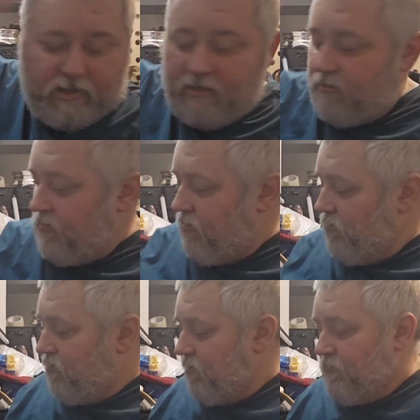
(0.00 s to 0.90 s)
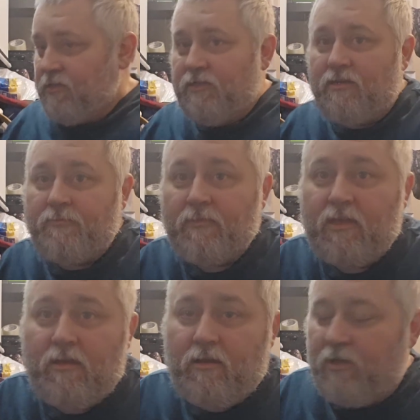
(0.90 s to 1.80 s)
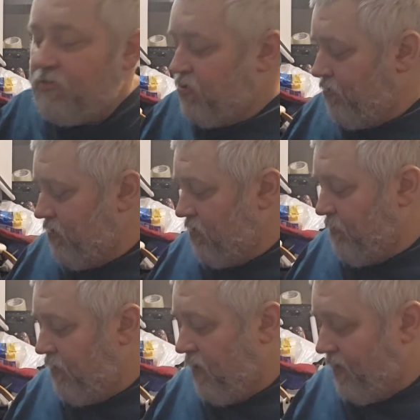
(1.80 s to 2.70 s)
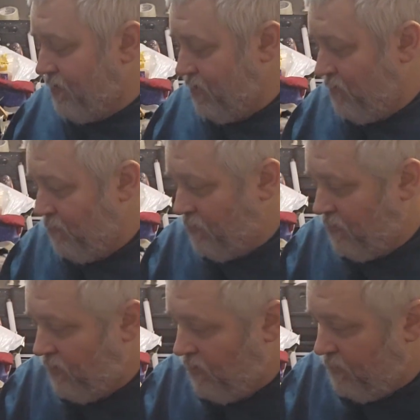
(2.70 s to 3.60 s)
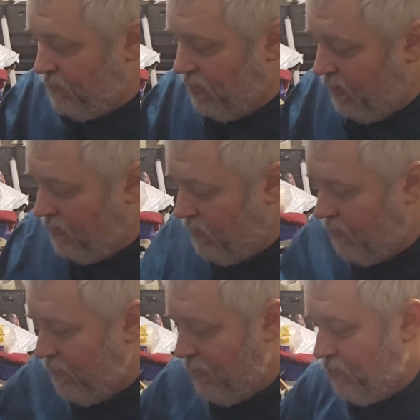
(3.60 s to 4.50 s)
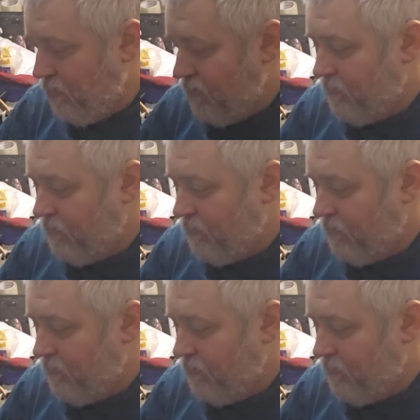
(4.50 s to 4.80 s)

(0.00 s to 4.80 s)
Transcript: got, no, let me see, I'll show you the plastic one that I'm talking about.